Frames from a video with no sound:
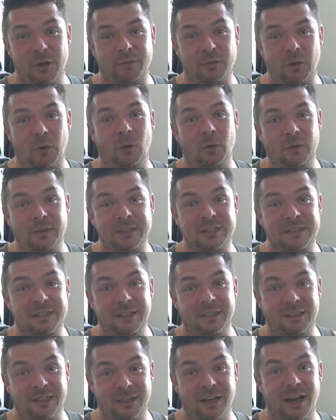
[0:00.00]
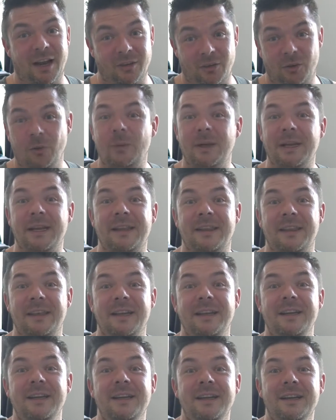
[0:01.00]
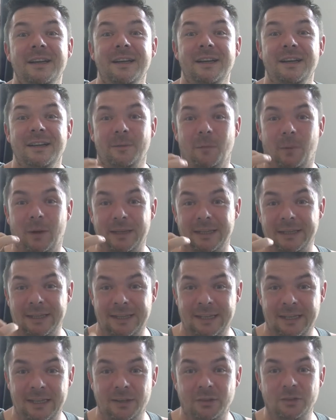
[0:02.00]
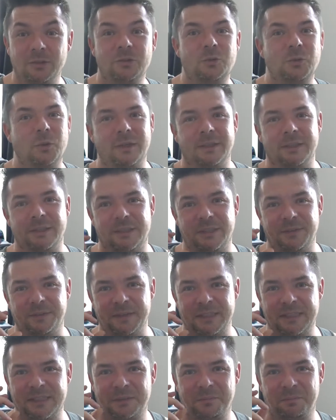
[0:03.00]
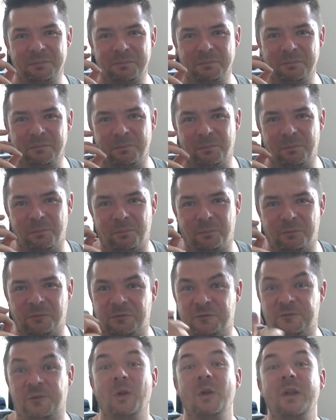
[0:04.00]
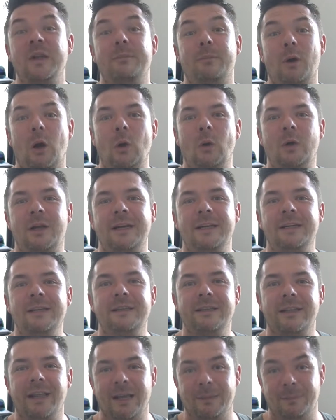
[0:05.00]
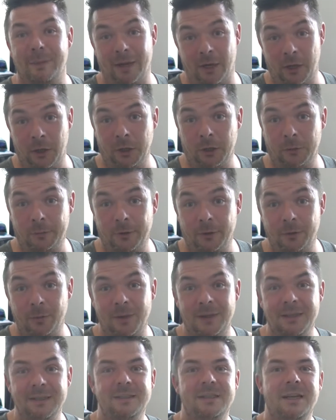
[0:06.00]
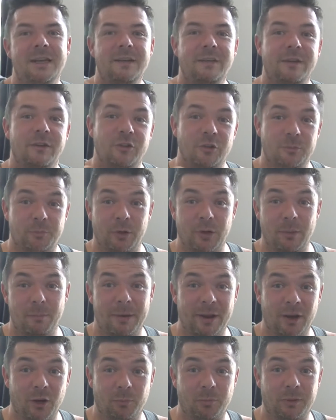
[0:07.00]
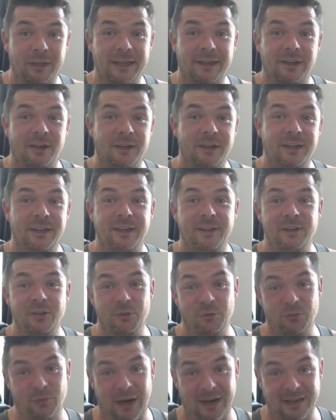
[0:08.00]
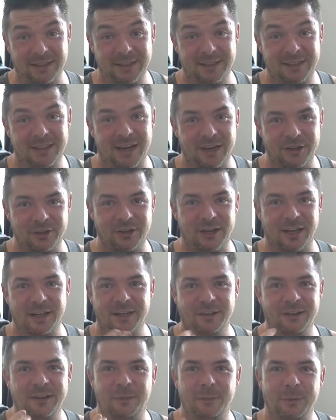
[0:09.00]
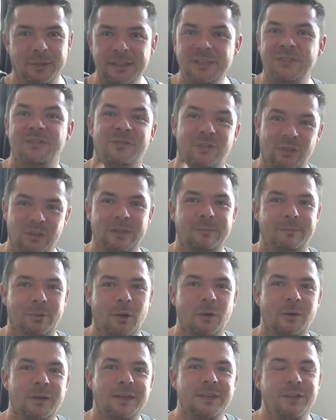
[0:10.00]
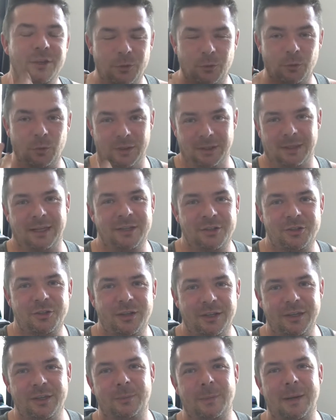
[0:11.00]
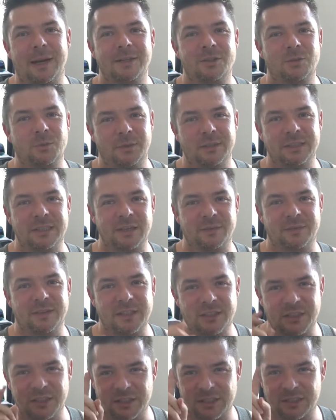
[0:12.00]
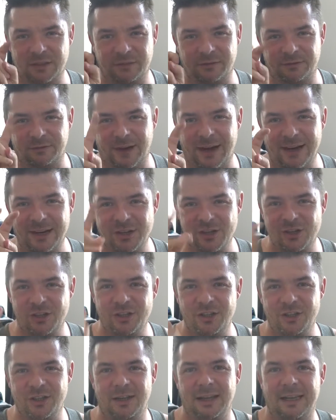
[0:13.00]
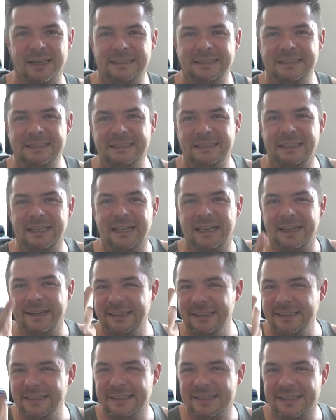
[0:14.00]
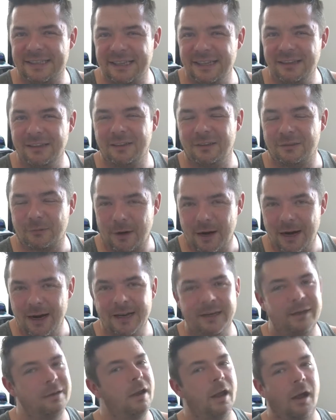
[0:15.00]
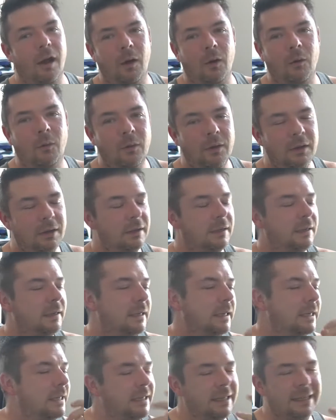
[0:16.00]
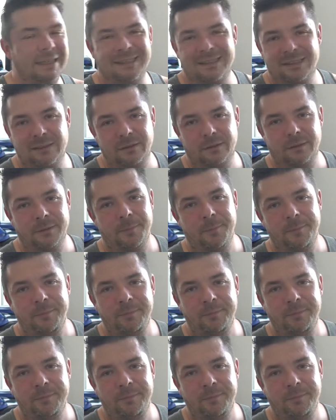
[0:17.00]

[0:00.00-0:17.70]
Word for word: have to hold it still and not do anything while it heals whereas if it's fully broken, like my collarbone was, then you just put a metal plate on it and you rest, and you're like, okay, well, it's fully broken. You realize you need to rest. Whereas if it's just fractured, you're like, ah, I can still, right? No. It's